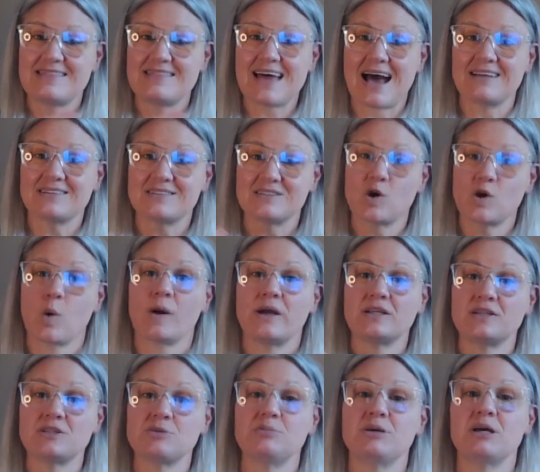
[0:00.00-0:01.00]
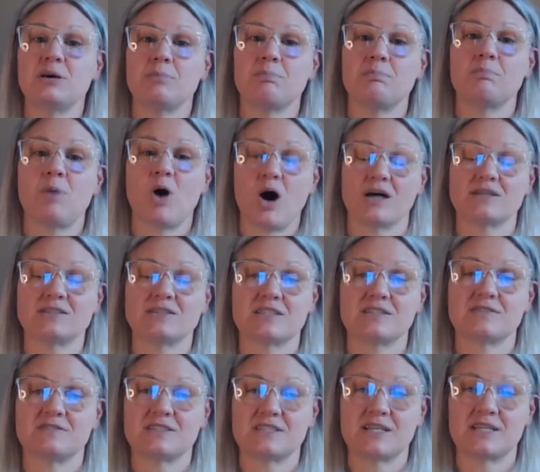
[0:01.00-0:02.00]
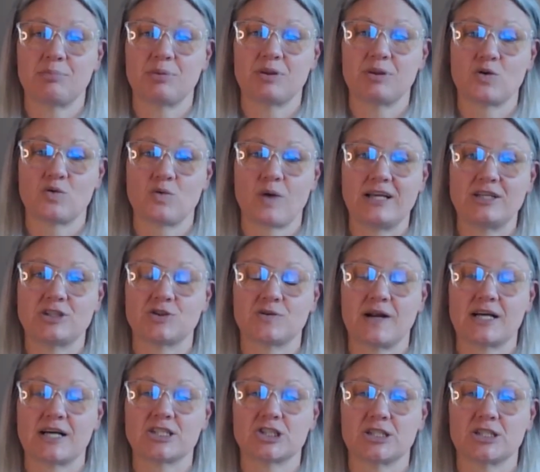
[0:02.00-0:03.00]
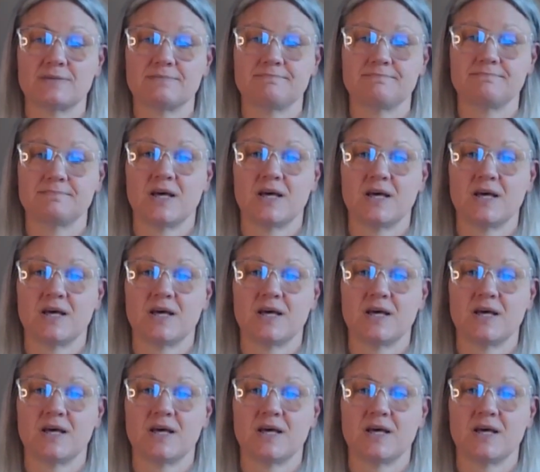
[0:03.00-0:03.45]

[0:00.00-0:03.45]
that's going to be a positive step in the right direction.